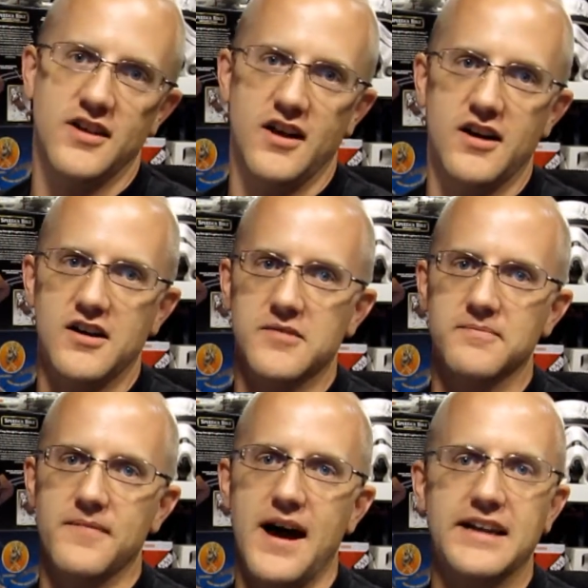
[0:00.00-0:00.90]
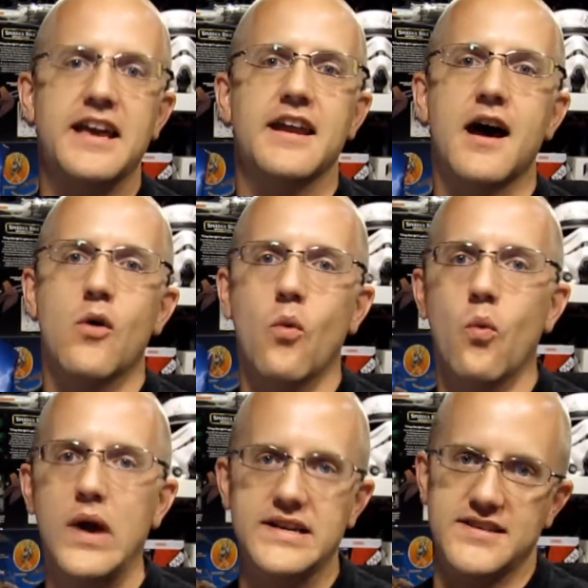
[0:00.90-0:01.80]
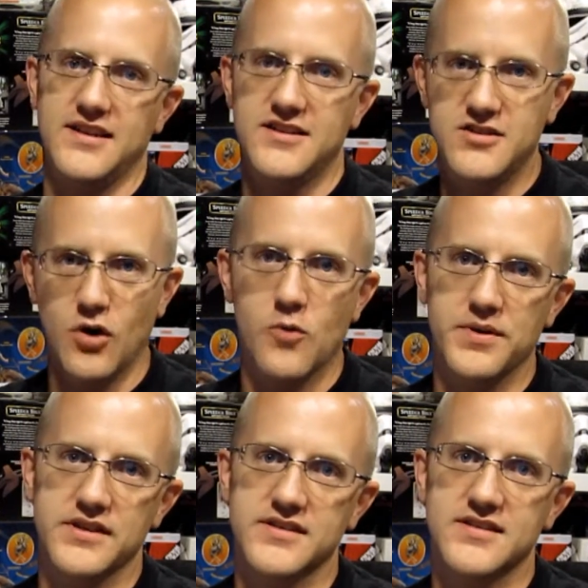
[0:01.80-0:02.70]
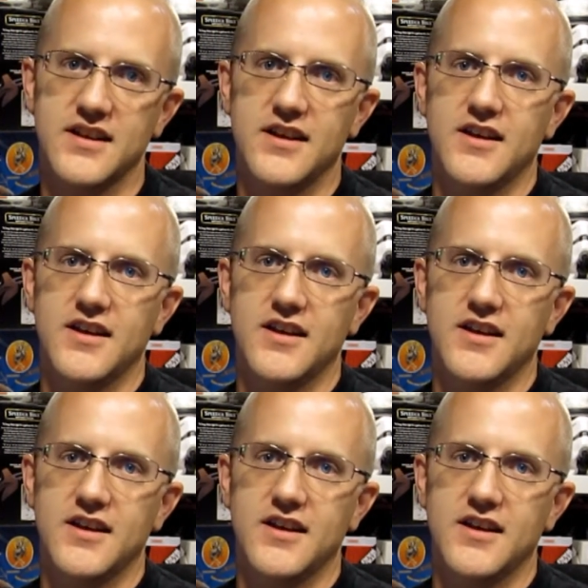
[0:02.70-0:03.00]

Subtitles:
I cannot wait to open this.